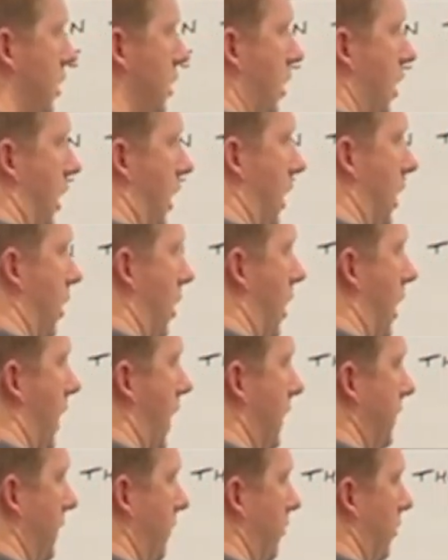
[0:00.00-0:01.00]
all right,
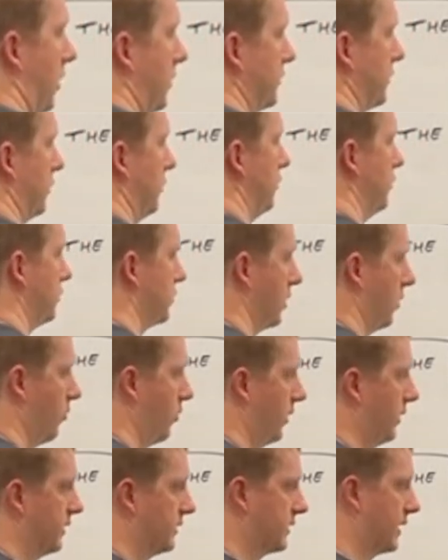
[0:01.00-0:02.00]
and then we'll also do some
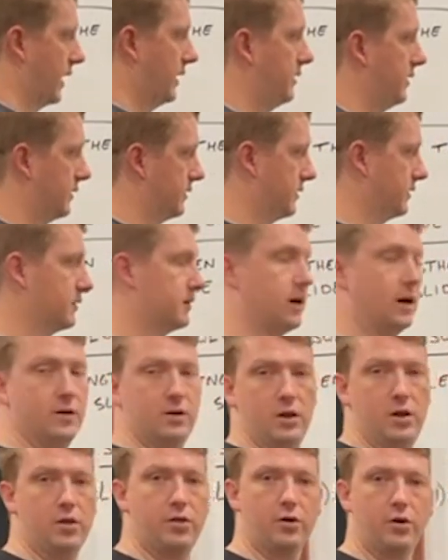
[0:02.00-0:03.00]
where this guy doesn't slide
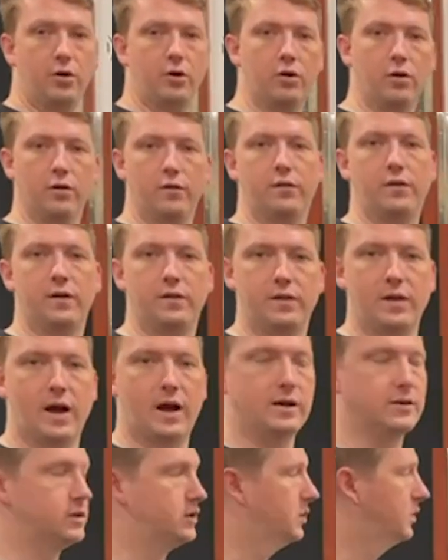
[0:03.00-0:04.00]
to the third or the fifth
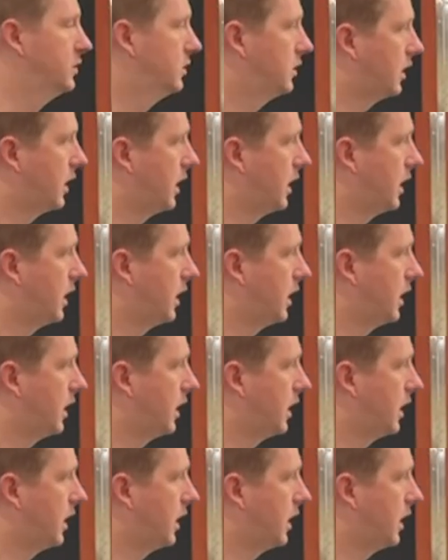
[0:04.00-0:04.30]
dodge, all